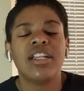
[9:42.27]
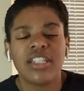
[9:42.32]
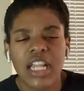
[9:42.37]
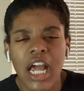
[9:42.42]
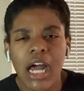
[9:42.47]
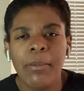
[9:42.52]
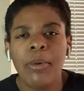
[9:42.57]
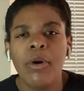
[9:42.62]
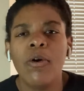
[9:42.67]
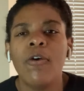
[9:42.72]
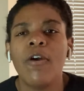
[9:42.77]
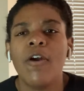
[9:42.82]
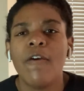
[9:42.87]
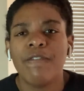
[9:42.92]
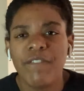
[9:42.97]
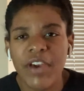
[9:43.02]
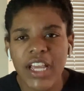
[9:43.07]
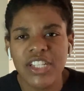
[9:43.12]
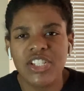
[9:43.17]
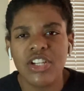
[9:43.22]
Double
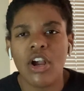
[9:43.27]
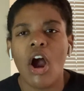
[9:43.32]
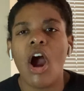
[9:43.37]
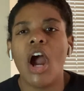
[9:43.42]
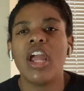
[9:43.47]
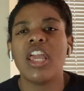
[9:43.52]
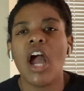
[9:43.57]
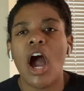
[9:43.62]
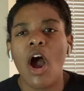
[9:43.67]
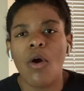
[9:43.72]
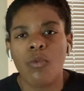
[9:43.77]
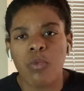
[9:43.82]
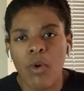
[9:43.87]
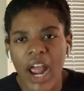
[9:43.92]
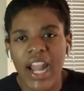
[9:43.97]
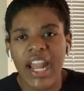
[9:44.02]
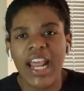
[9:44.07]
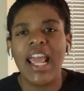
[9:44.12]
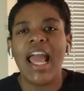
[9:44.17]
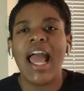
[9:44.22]
feature. Are y'all
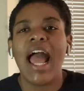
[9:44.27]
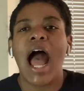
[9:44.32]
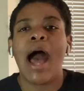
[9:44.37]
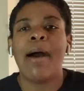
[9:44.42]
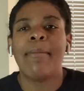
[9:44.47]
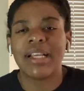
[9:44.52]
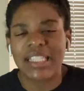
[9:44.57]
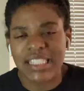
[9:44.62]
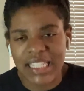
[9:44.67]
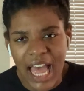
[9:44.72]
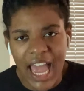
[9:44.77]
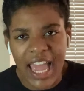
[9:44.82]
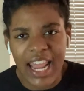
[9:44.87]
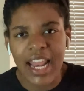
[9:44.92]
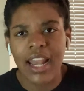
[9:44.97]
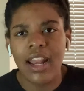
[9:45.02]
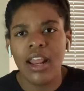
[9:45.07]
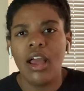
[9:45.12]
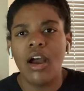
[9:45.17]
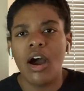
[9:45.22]
ready? I'm
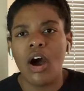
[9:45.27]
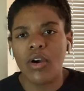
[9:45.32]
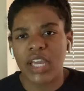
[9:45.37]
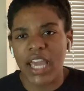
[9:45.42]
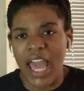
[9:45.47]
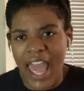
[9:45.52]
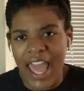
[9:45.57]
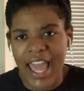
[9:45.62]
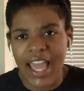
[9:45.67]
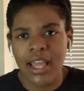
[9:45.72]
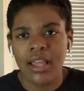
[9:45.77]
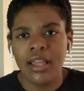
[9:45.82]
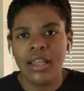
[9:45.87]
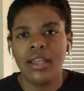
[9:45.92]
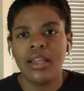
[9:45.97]
excited, okay?